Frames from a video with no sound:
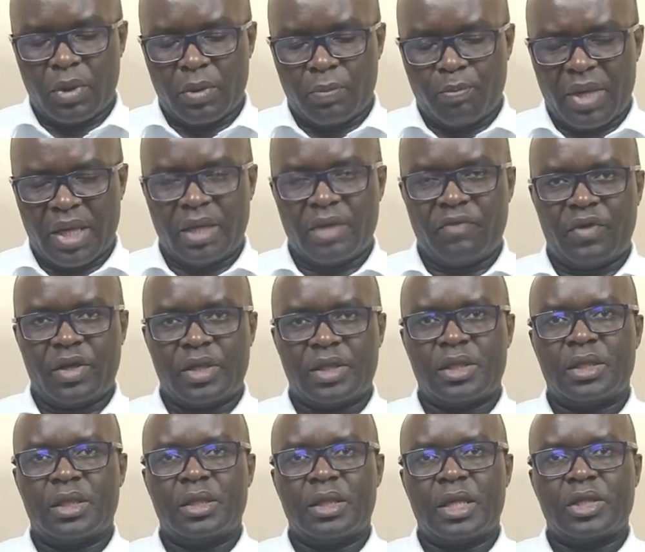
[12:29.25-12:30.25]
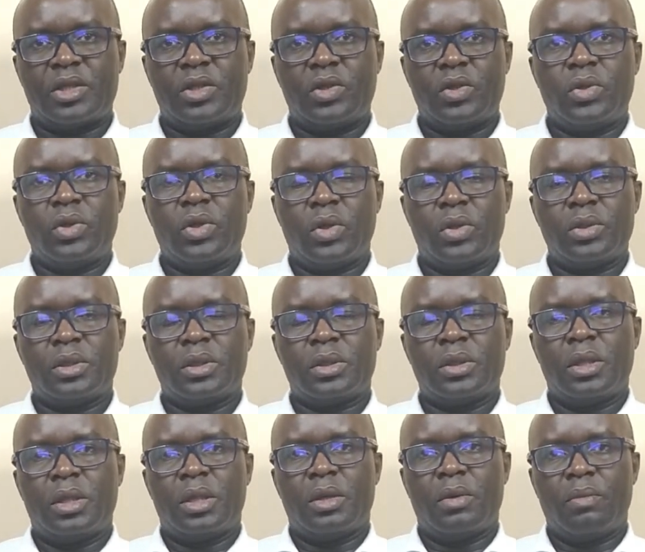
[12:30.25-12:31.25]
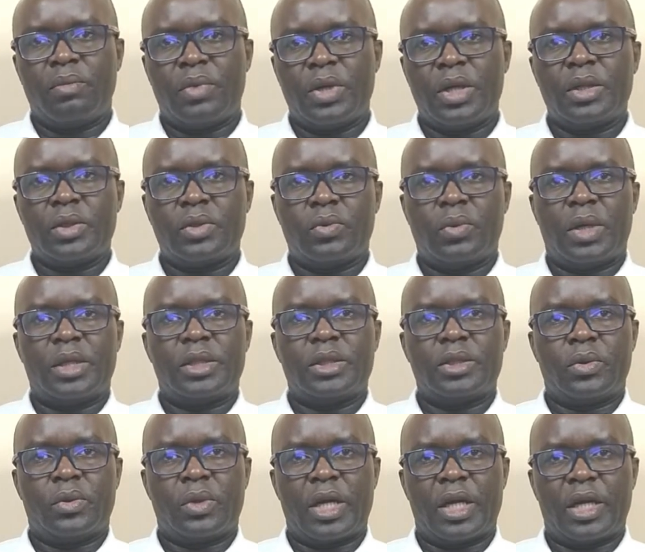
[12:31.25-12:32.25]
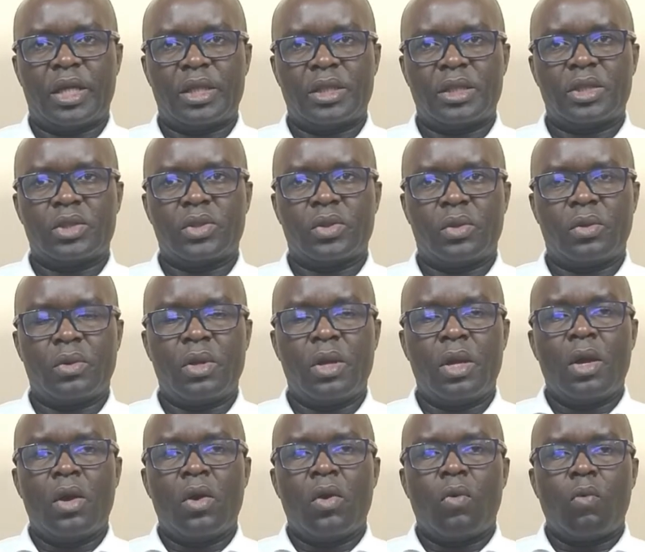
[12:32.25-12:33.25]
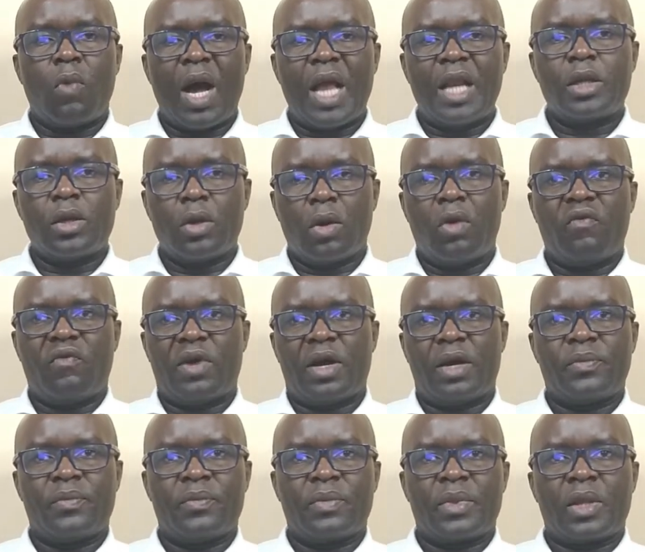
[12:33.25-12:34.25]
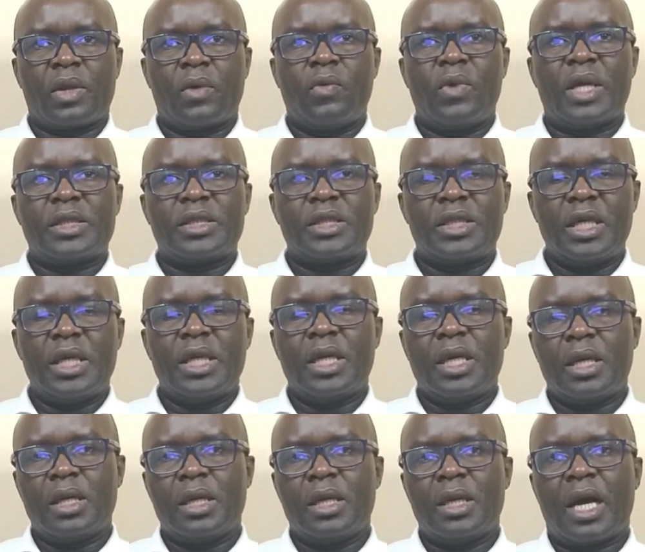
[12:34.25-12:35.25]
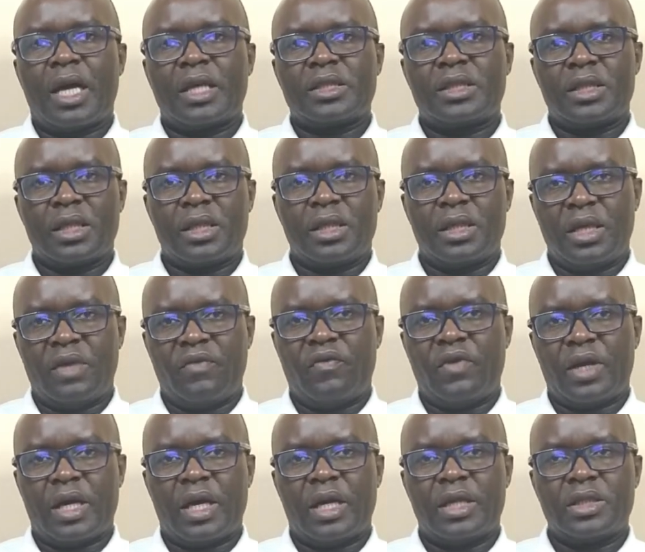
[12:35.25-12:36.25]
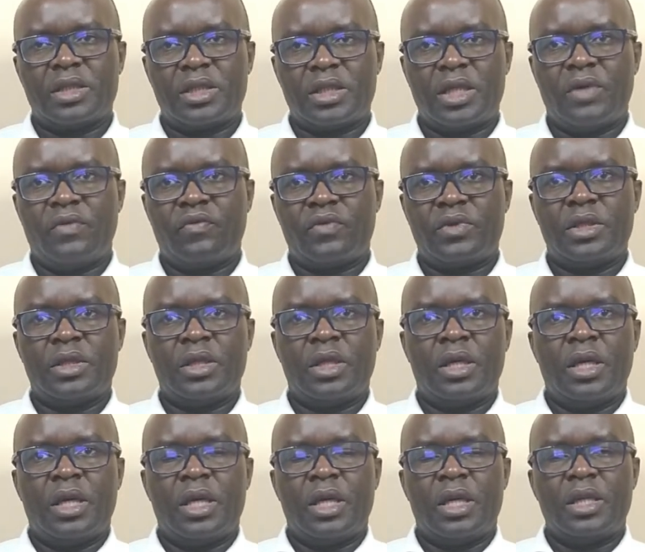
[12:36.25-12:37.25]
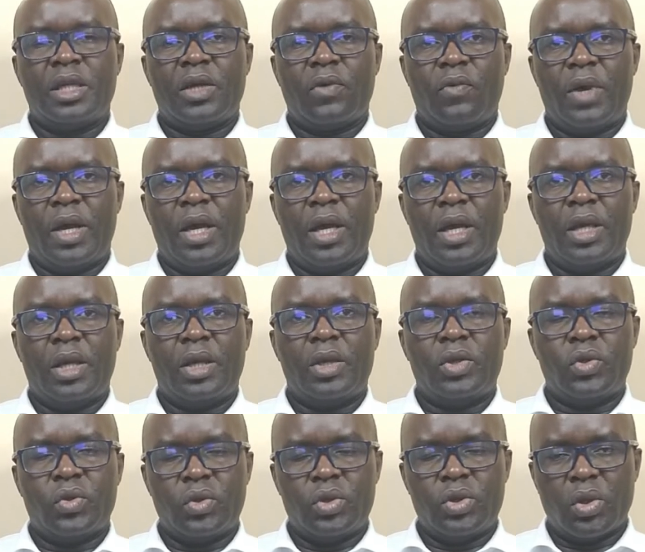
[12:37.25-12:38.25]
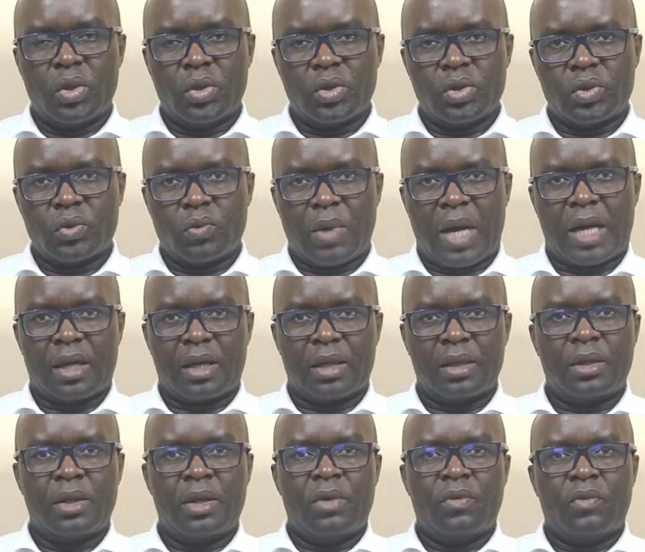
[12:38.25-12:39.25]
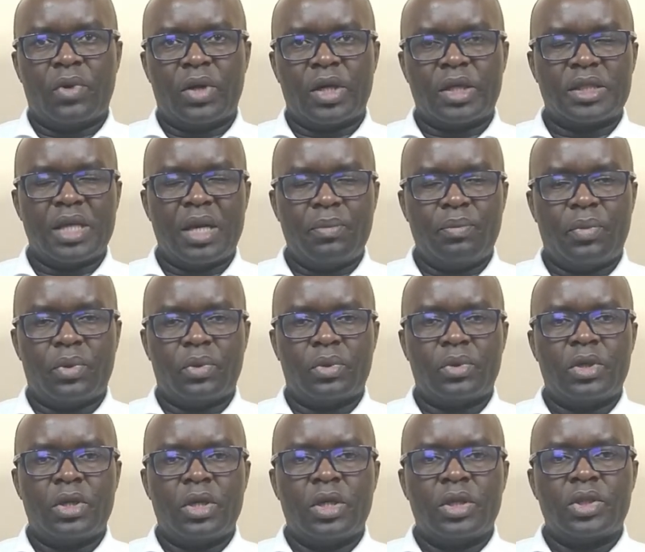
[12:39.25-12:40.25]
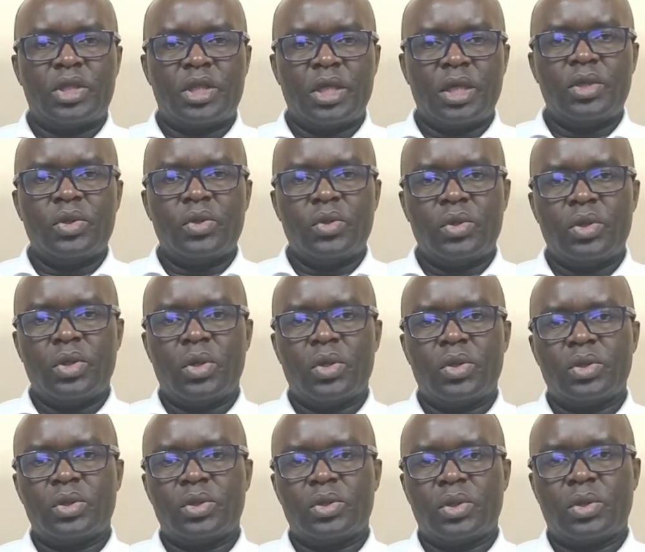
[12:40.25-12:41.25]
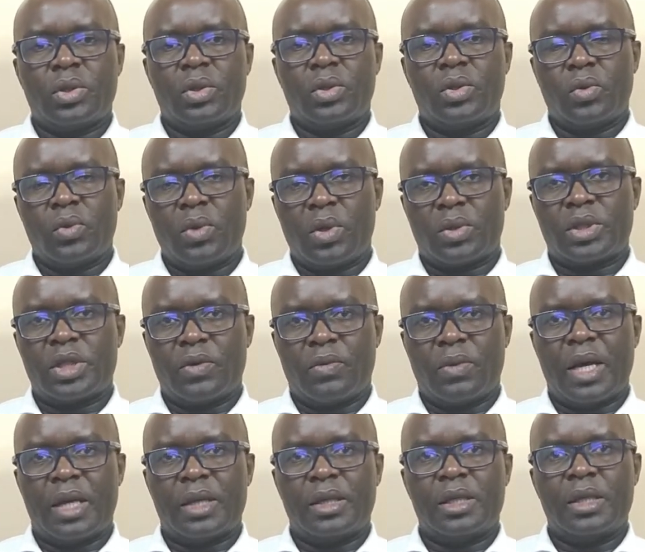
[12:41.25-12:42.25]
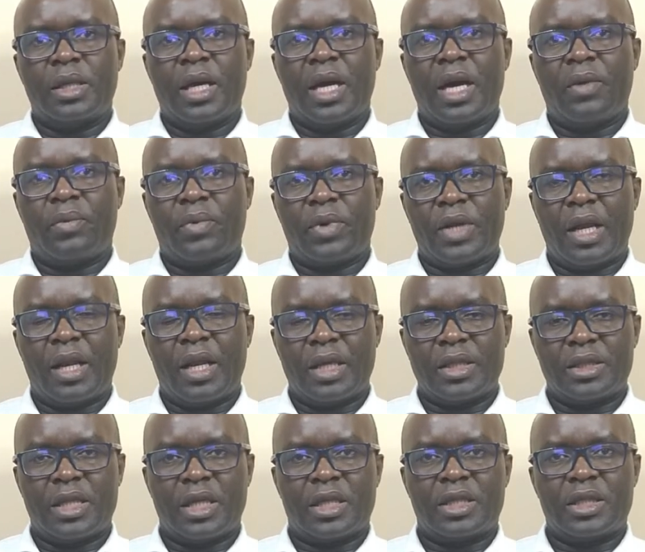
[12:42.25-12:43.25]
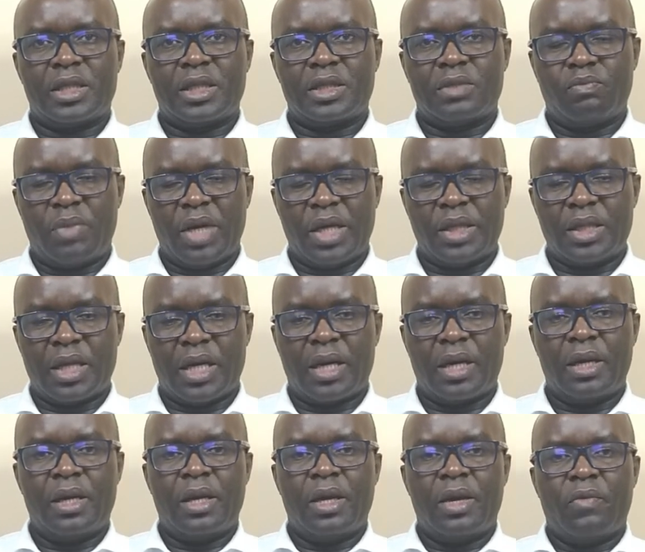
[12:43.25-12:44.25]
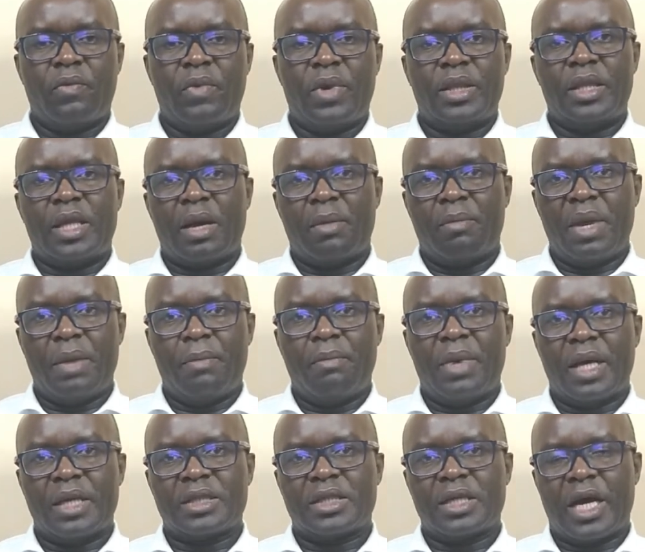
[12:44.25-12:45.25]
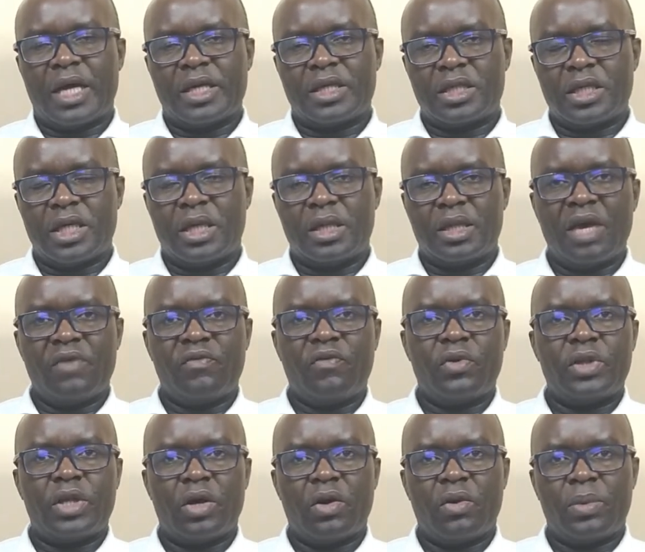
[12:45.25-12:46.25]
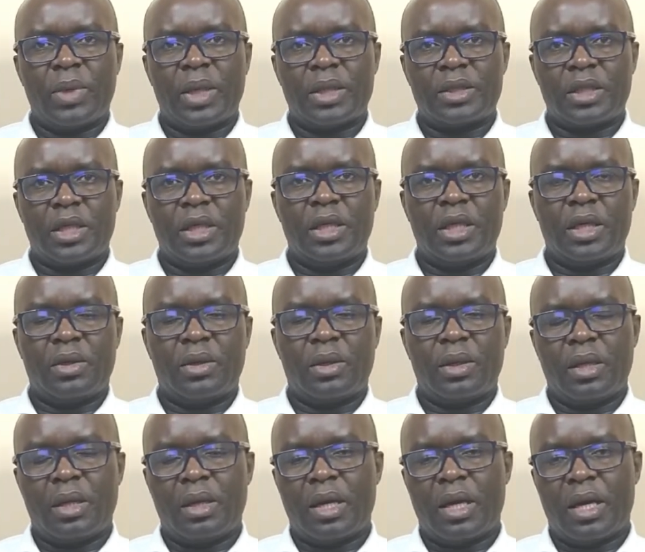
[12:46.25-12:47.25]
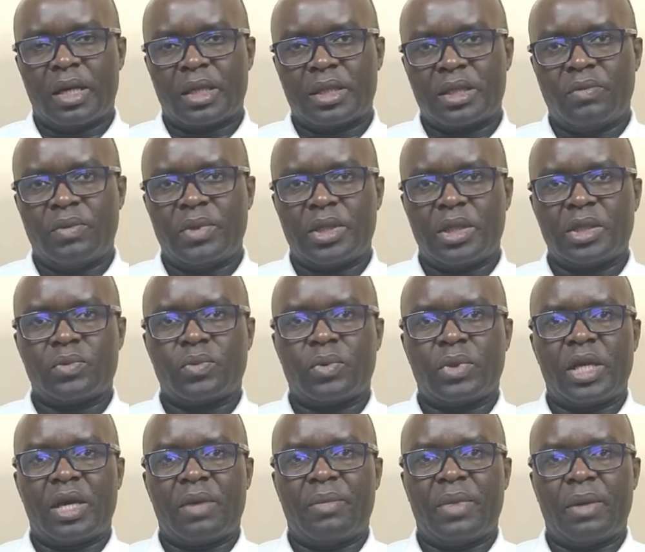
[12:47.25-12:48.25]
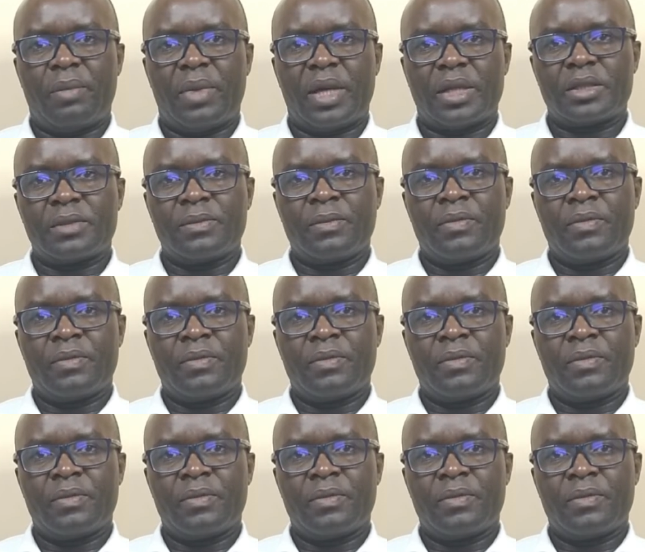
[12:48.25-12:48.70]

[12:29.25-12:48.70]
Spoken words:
benefits that unions bring towards the organization, world over, we are seeing a significant shift in the way unions work. For example, trade unions throughout the world have realized that it is better when their members are trained. Therefore, they offer training activities for their members.